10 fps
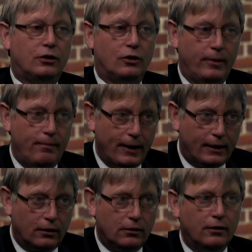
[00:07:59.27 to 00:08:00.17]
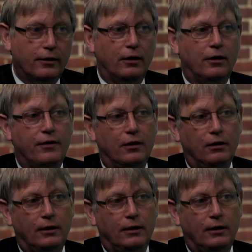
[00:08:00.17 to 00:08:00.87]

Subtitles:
could be bigger than